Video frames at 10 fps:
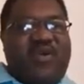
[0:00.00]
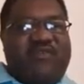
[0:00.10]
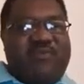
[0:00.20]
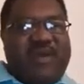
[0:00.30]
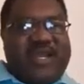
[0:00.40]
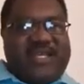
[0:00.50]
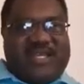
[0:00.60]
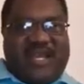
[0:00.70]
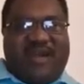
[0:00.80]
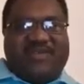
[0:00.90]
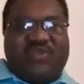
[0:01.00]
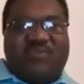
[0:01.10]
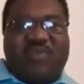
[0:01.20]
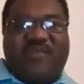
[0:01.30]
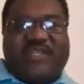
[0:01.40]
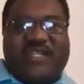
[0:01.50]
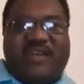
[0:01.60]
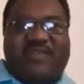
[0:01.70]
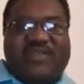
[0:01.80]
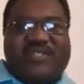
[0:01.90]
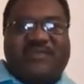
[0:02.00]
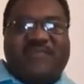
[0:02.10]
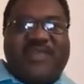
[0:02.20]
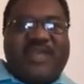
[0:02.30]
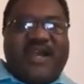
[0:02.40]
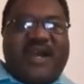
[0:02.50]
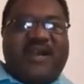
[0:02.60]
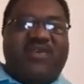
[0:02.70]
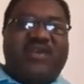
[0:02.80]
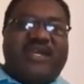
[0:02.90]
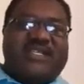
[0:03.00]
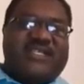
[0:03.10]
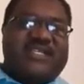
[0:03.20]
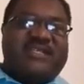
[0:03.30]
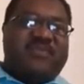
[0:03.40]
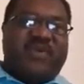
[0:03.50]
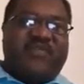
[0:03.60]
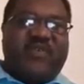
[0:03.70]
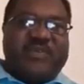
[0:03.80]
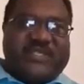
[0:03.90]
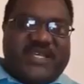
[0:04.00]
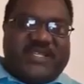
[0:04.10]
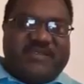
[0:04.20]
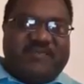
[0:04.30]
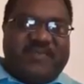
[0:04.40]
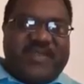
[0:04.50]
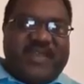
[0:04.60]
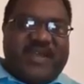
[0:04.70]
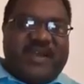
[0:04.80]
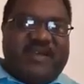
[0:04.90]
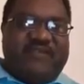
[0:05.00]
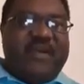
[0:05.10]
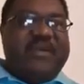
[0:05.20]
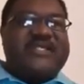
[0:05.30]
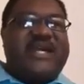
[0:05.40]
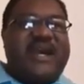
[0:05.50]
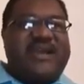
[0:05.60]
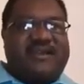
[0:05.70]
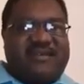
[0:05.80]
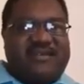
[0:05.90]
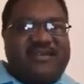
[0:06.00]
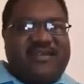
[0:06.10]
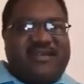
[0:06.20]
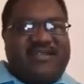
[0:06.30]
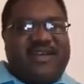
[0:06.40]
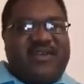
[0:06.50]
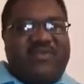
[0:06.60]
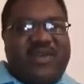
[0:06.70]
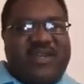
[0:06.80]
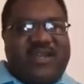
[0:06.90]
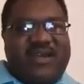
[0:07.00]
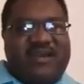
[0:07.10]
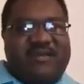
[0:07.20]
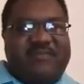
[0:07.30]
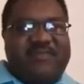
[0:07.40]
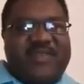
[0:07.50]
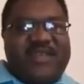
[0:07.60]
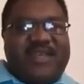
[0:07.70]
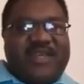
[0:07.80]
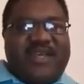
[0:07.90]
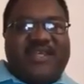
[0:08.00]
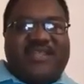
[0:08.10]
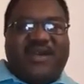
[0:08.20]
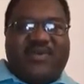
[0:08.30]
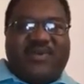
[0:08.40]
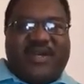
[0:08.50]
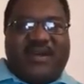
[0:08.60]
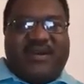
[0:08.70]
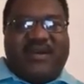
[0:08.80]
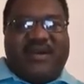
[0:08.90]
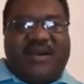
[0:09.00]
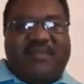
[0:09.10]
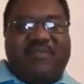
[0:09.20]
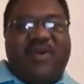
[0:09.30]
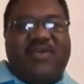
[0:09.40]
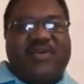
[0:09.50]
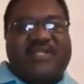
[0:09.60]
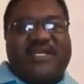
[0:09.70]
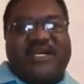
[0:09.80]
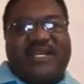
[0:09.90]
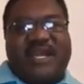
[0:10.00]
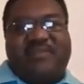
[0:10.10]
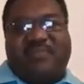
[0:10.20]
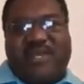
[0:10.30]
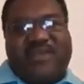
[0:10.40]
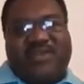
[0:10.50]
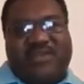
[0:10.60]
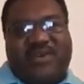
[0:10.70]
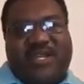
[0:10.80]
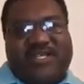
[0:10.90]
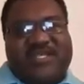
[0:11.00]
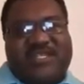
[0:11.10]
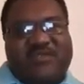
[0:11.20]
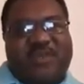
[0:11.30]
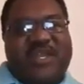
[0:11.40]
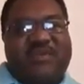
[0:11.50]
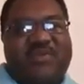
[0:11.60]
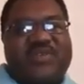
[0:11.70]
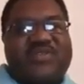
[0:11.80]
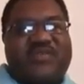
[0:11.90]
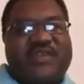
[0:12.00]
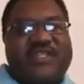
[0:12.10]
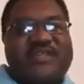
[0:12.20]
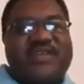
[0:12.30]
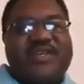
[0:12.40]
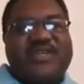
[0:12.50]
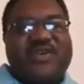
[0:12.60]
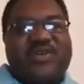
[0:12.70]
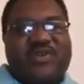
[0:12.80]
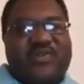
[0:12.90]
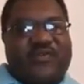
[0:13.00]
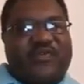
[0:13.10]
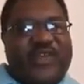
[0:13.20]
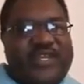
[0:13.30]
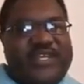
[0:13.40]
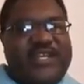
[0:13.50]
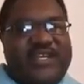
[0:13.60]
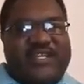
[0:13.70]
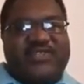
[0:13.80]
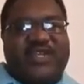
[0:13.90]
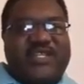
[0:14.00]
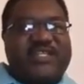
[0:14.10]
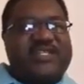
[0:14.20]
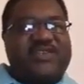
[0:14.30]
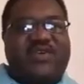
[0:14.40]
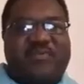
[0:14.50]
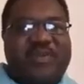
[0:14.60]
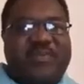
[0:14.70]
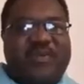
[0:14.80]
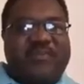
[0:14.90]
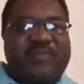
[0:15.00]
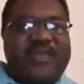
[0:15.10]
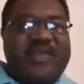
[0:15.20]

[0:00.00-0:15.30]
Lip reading: of money, the household poverty levels are going at 60.4%, far much higher than when Kenneth Kaunda had borrowed $9 billion and spending most of it on feeding and educating his own people.